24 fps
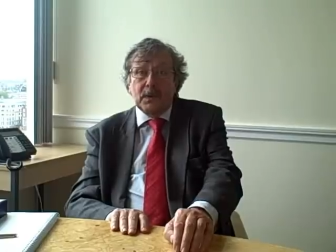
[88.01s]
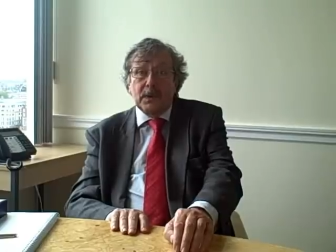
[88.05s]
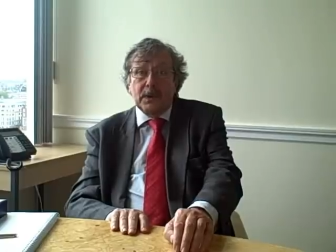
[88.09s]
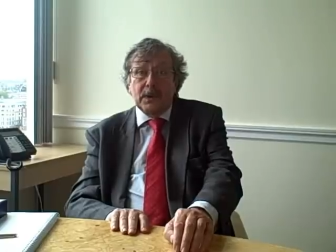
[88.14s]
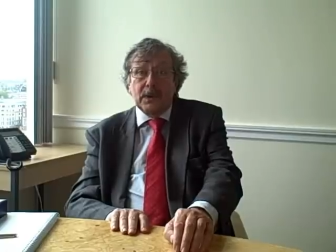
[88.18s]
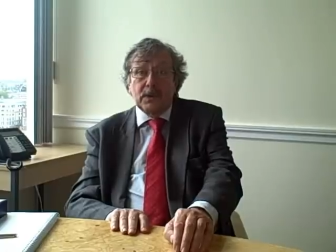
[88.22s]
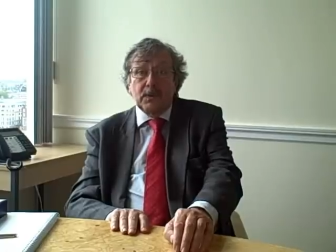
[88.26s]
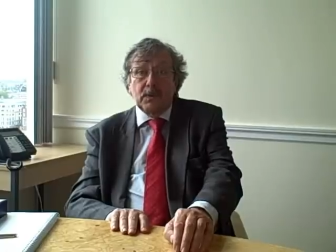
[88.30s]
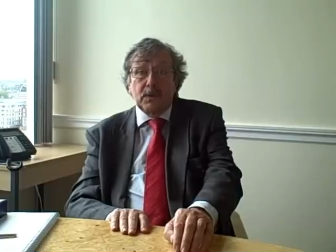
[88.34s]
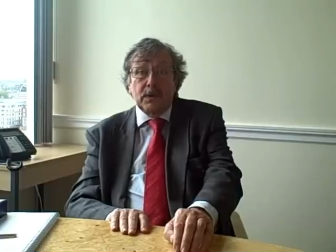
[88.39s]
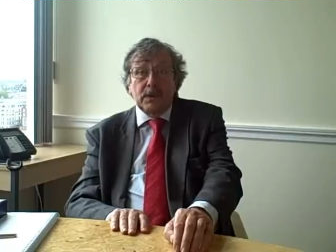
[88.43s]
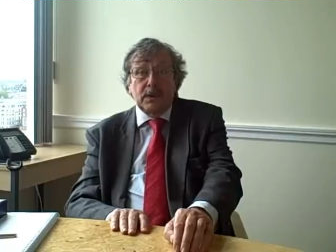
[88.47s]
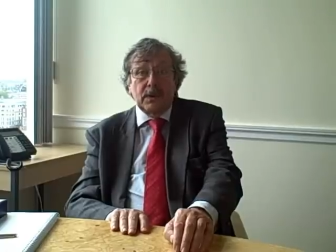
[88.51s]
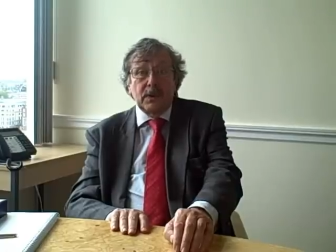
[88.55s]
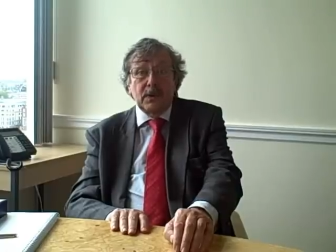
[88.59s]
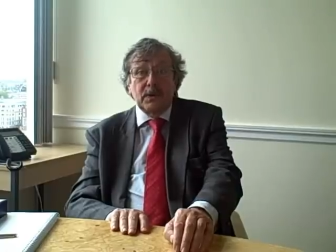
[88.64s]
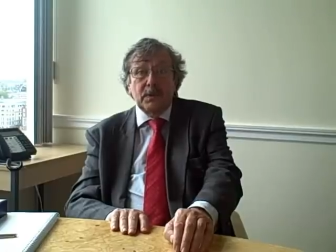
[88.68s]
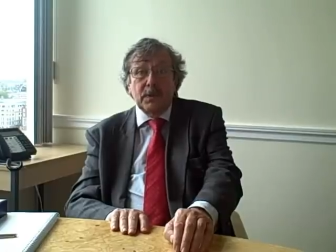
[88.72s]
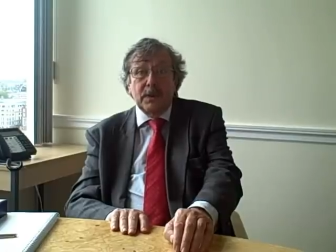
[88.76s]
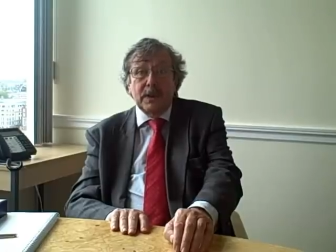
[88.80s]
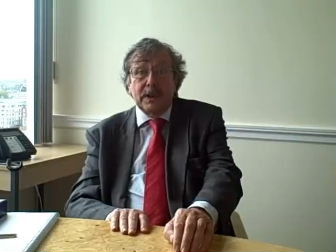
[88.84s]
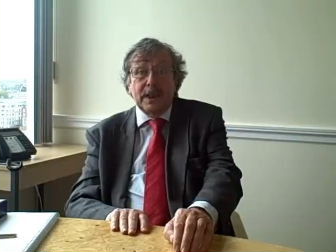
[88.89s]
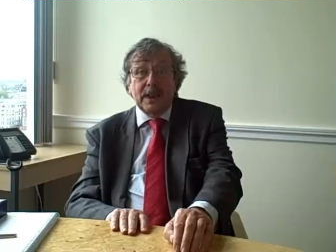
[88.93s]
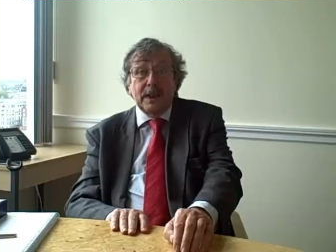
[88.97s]
these
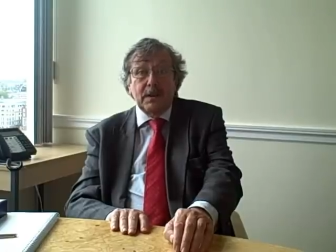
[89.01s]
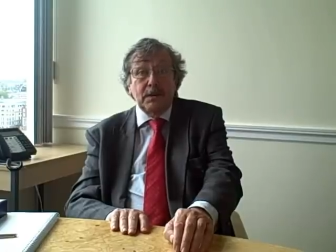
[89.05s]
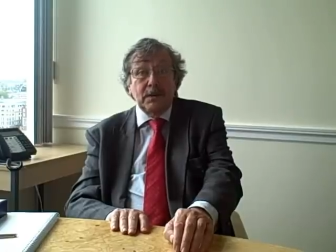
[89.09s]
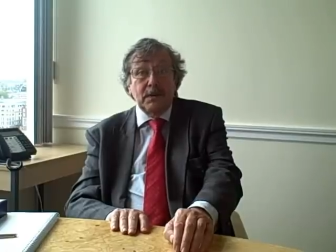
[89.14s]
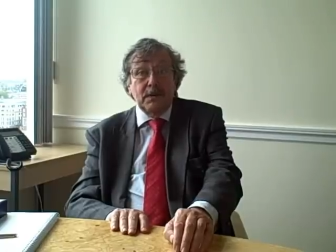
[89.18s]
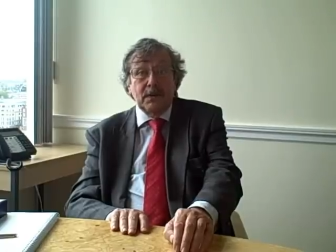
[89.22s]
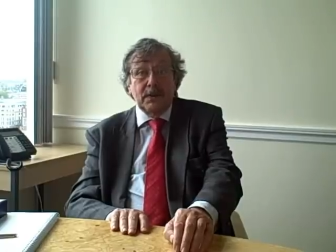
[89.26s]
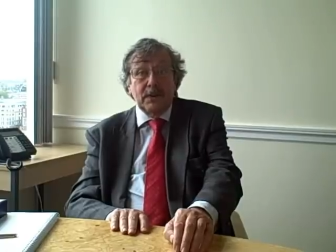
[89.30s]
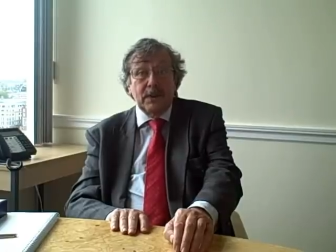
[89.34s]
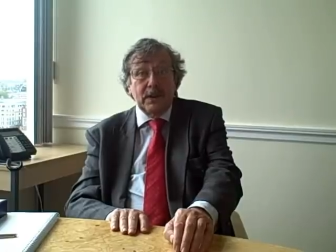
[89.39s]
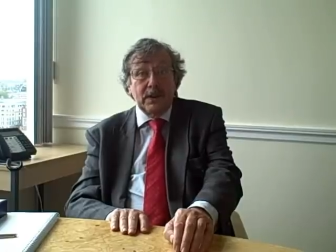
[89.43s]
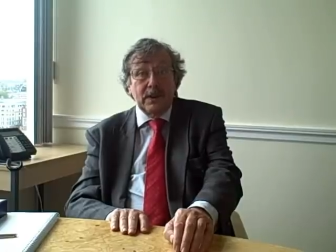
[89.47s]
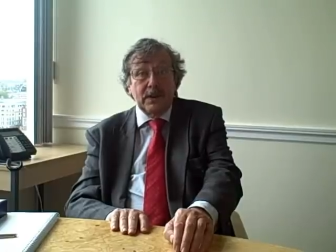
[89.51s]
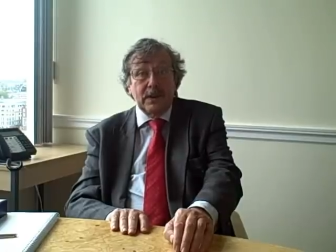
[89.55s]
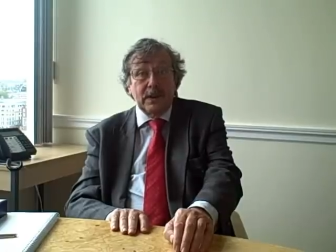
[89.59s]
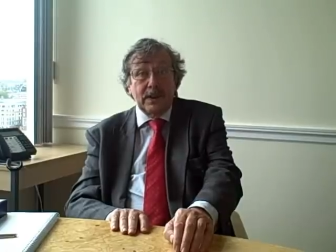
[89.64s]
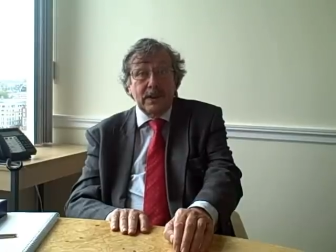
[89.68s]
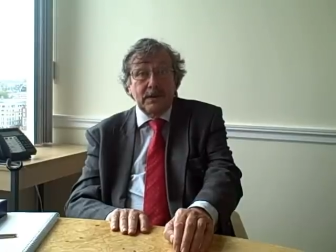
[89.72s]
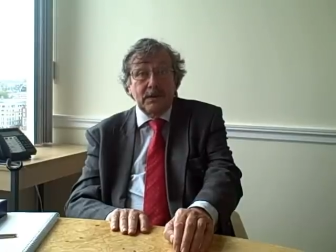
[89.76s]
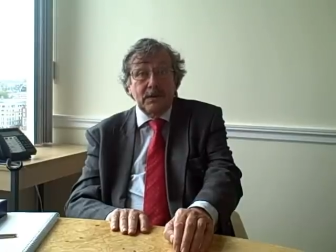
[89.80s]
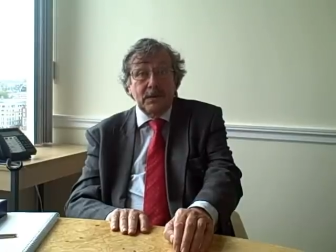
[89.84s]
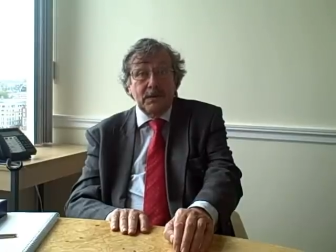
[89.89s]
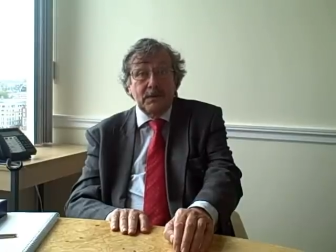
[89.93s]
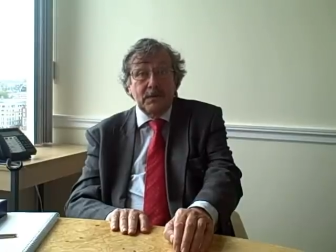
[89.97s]
workers being out of sight,
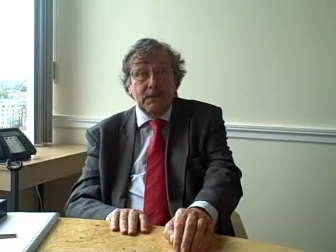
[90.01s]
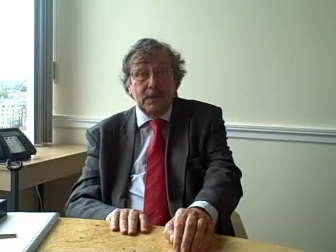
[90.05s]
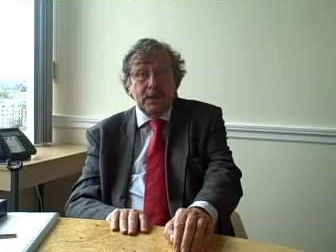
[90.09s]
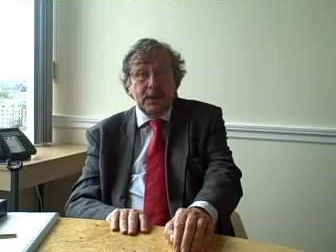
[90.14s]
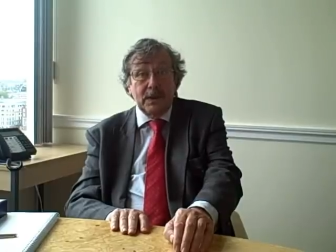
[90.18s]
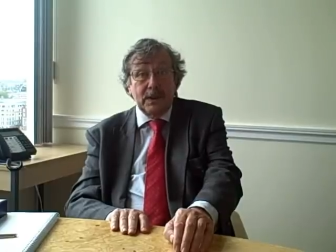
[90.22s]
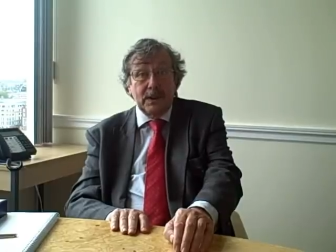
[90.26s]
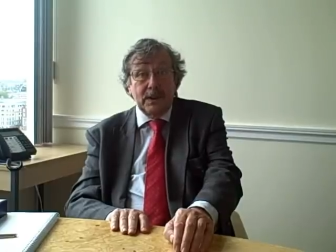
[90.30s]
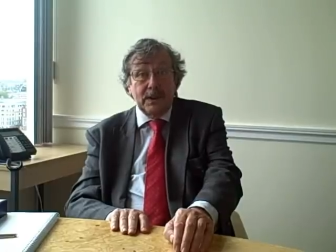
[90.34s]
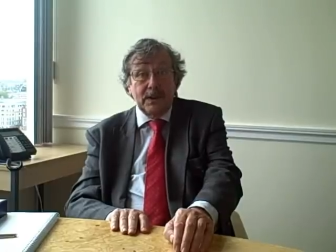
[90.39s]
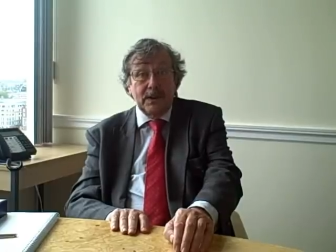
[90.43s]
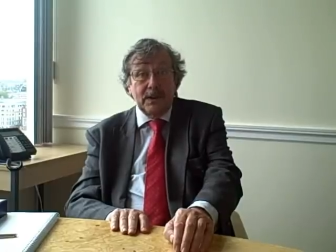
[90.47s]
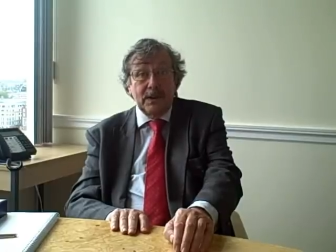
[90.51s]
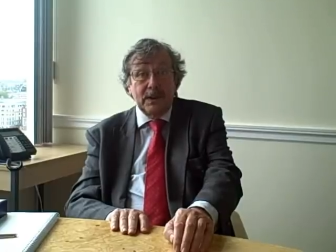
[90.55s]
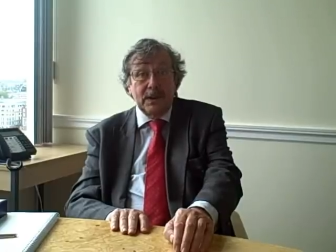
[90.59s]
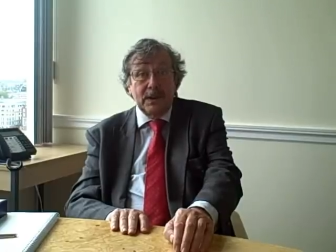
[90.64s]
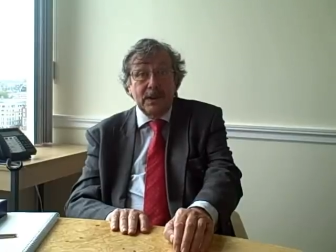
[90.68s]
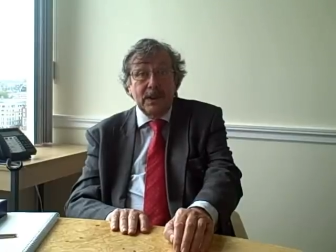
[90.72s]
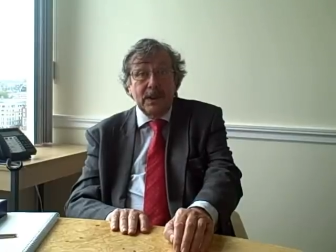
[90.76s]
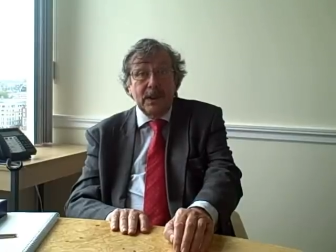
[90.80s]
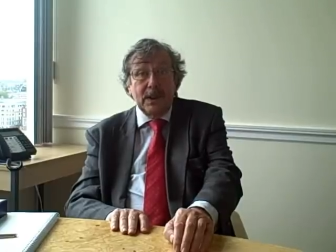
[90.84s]
out of mind.